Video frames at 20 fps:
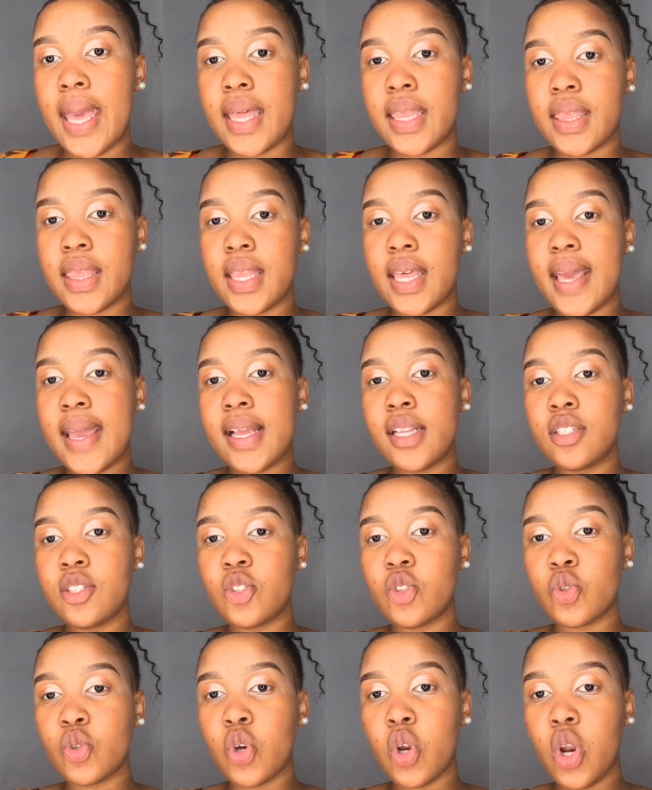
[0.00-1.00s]
And
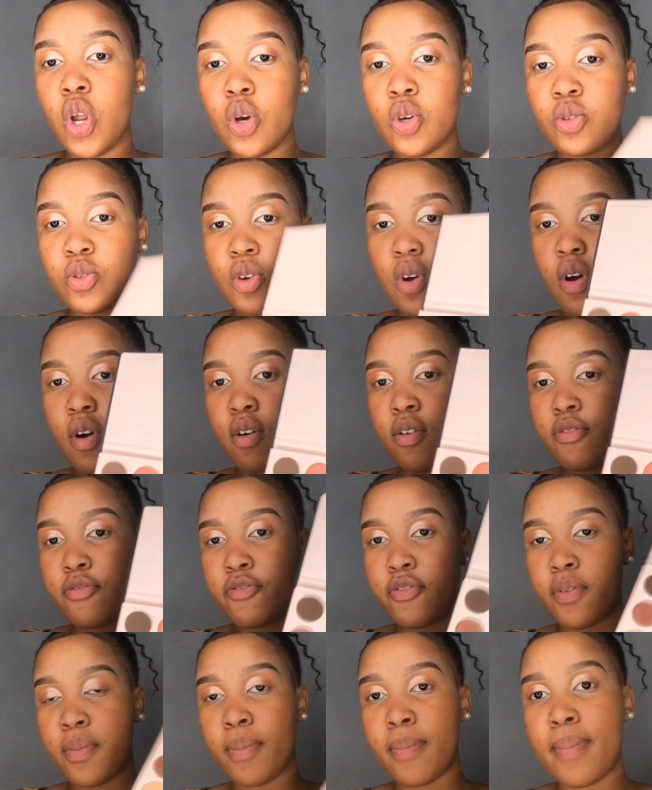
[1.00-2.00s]
then to close
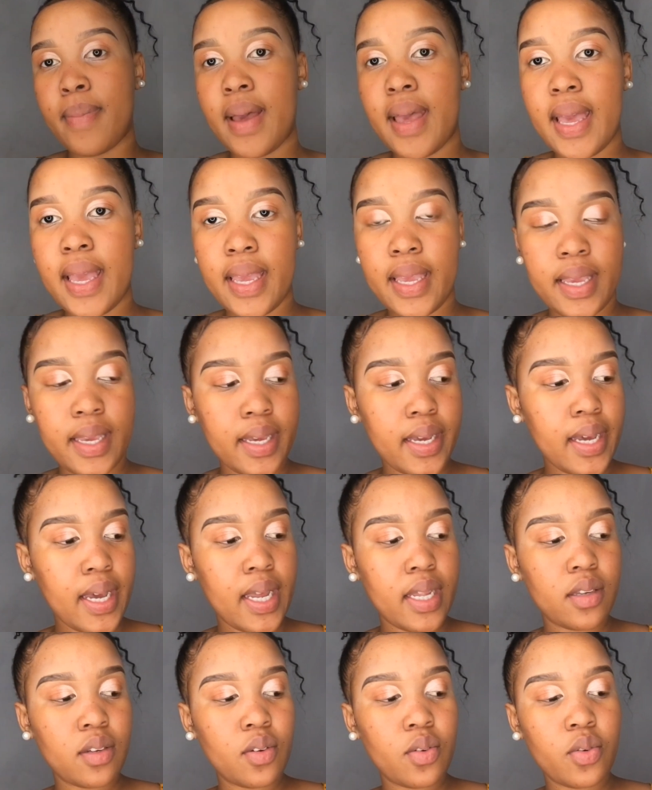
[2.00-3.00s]
off my
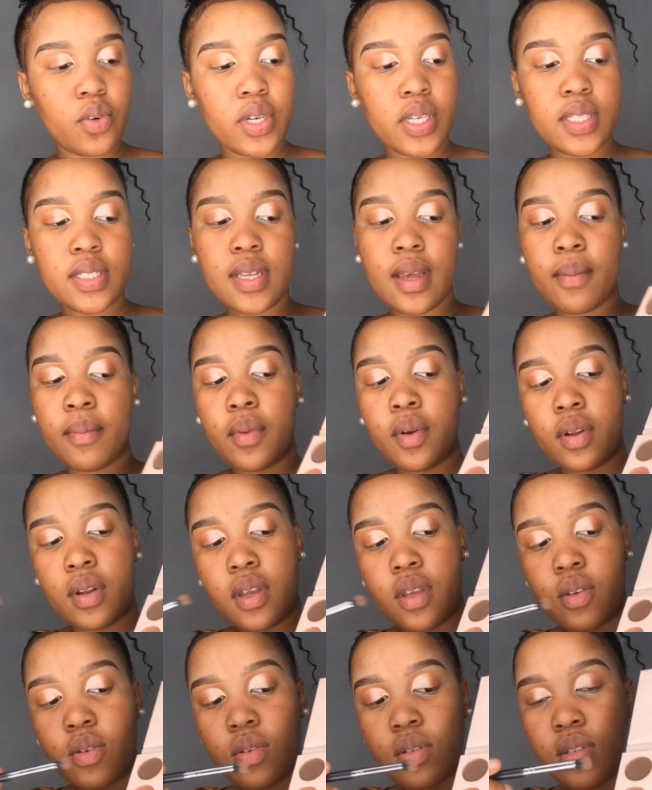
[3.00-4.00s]
cut crease, I'm
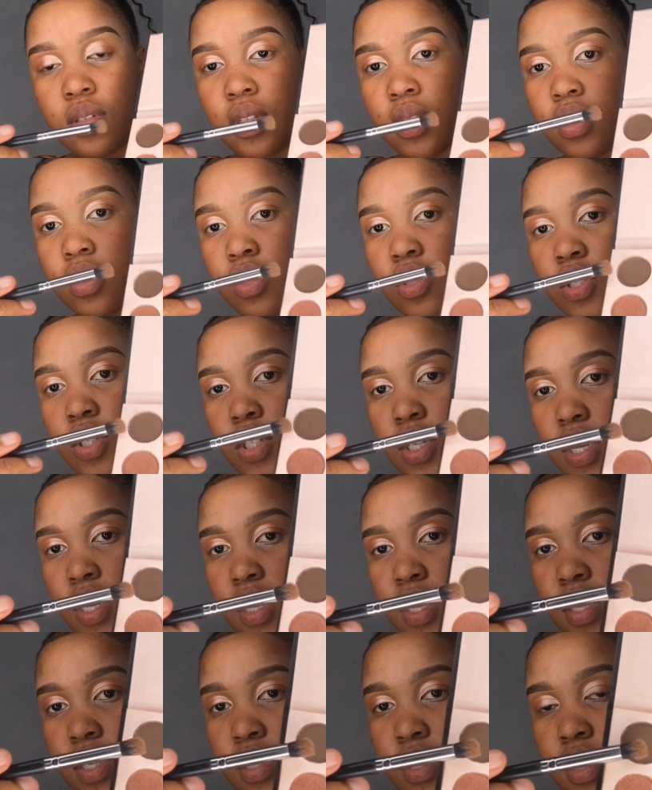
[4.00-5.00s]
gonna use this
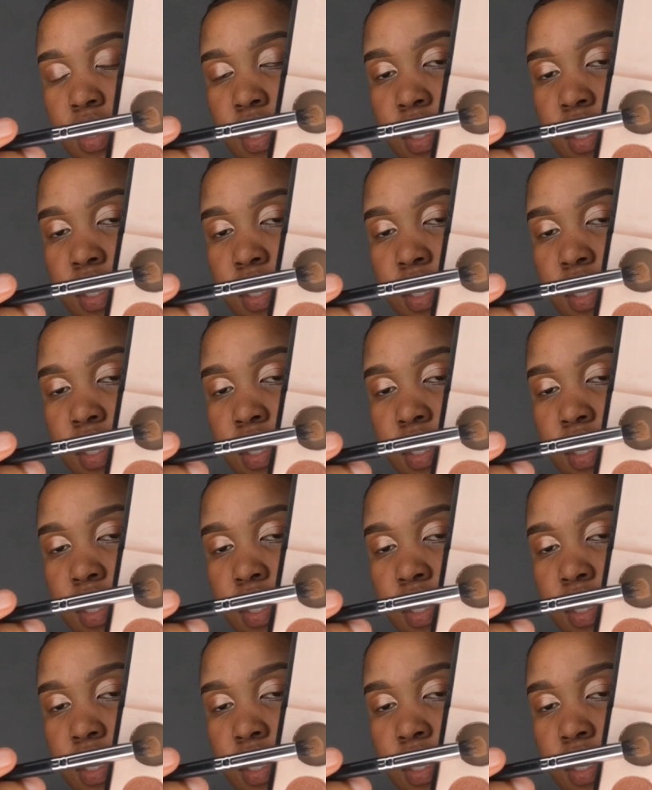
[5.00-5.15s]
shade,